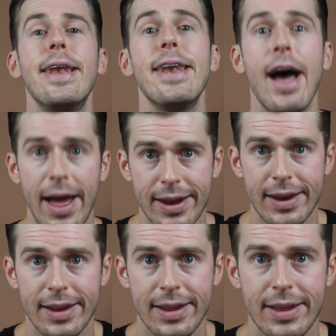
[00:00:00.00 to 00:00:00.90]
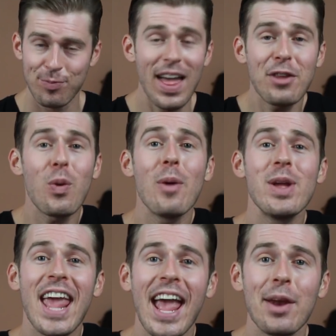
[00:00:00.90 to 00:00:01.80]
None. That's why
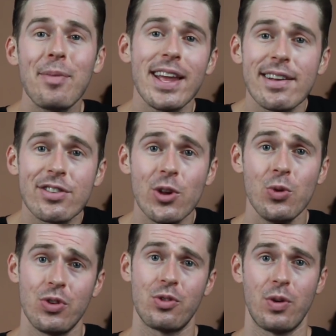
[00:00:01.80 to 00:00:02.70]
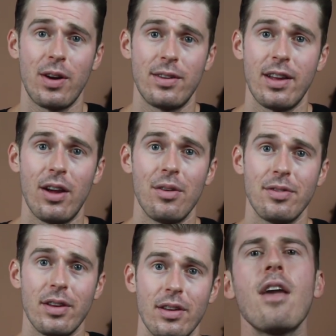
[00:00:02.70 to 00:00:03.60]
we can't make excuses for
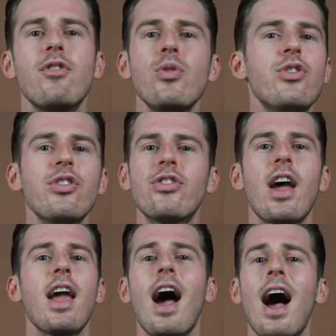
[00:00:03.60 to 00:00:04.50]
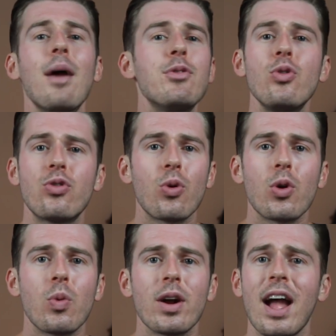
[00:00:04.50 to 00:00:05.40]
ourselves. If you just say, I'm too sore
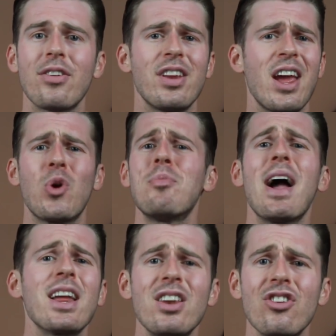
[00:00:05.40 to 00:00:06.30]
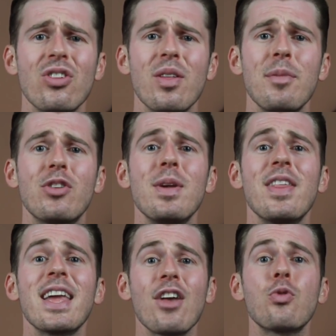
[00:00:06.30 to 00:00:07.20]
to work out today, or my condition limits me,
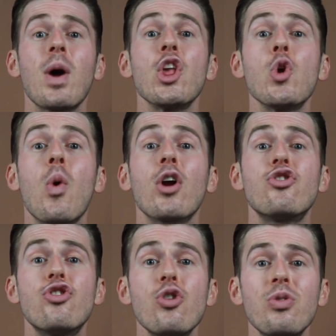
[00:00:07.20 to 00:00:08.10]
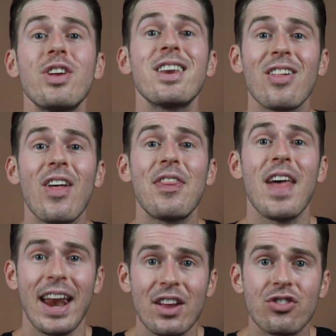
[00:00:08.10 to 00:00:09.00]
then guess what? You are choosing to let
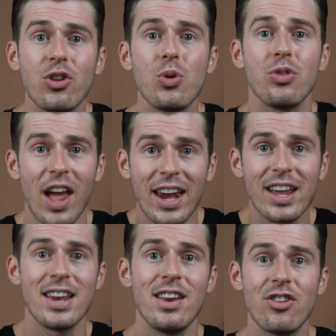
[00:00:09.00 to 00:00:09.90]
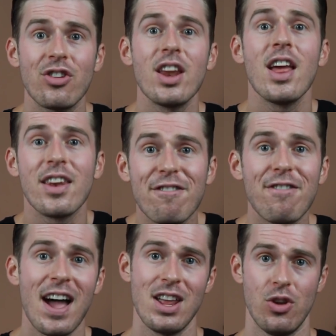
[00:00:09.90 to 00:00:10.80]
that excuse and condition
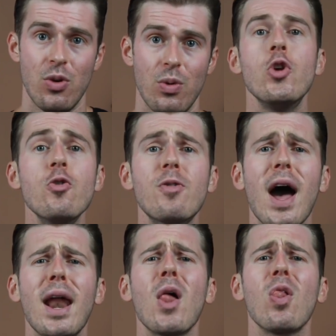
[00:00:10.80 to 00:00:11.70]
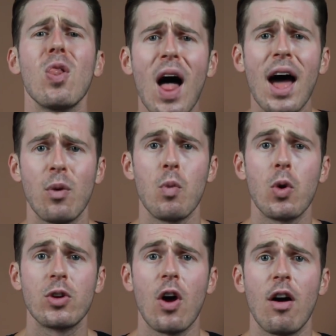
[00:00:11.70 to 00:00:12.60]
define you. You've got a lot
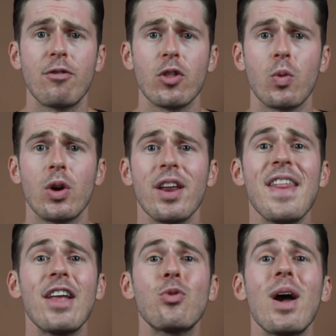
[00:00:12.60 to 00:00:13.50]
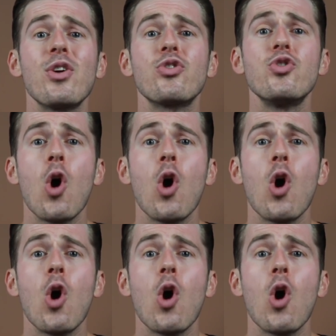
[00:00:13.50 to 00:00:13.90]
more to offer the world, and that's why there's